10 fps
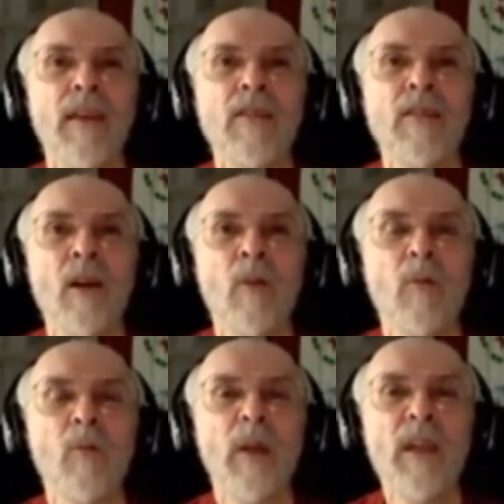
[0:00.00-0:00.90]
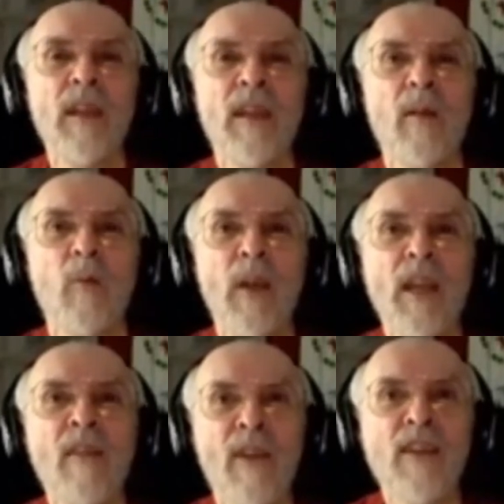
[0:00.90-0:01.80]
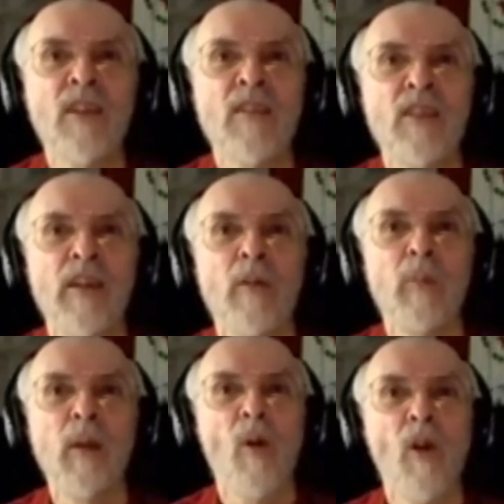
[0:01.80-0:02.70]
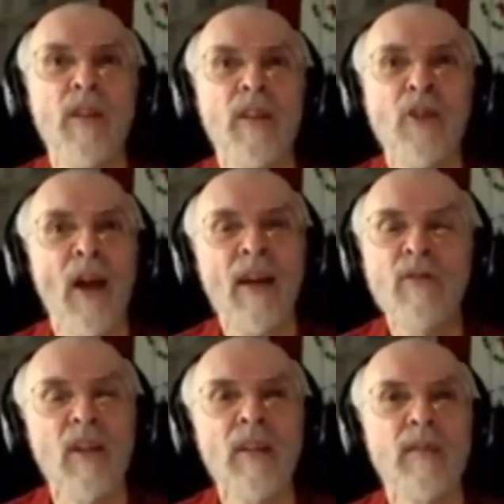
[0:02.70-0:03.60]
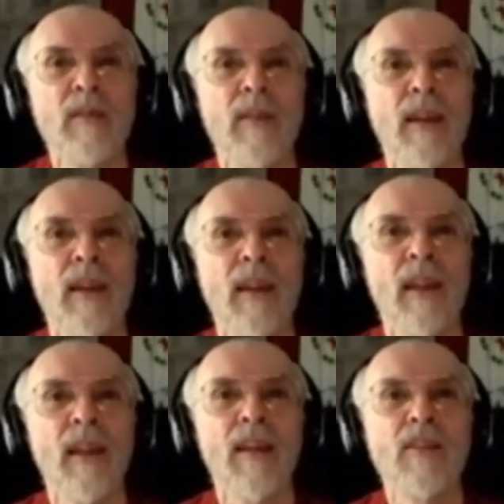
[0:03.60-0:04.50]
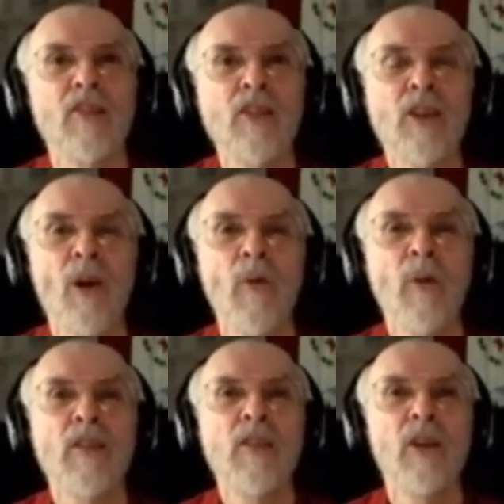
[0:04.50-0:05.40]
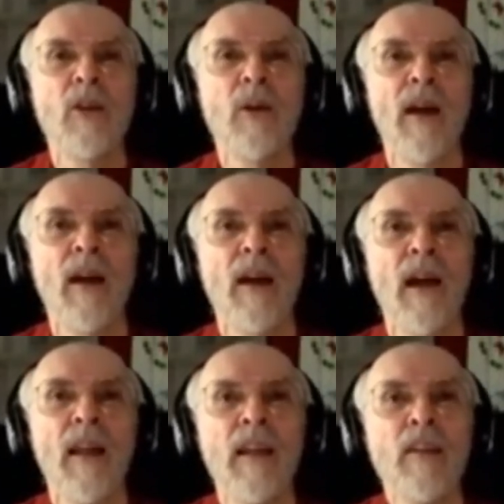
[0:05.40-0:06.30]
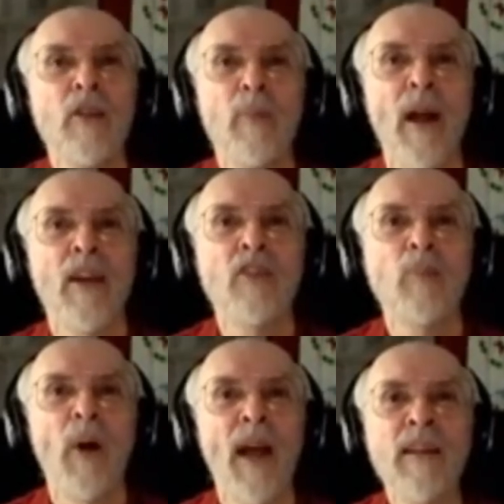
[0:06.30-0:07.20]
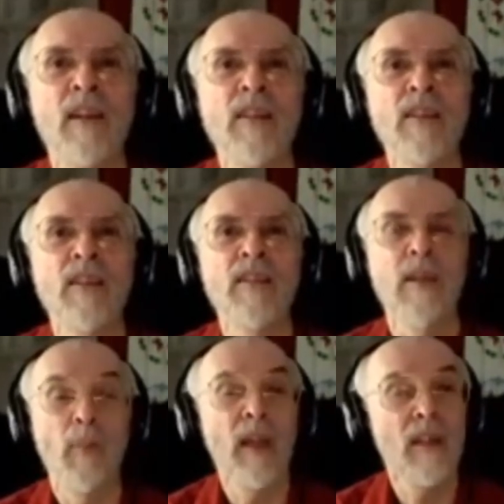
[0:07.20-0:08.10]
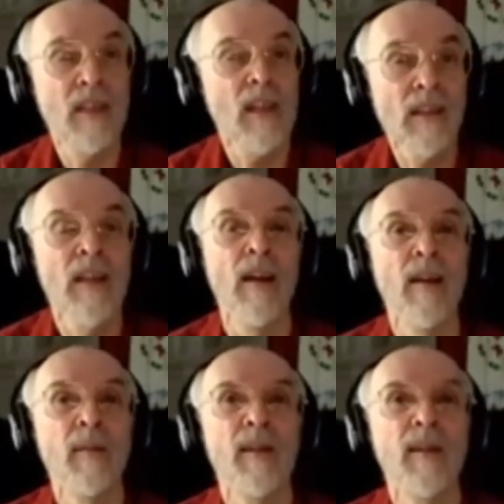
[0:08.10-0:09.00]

So we invest considerably more in the travel. Just going to an interbranch practice is a big deal here,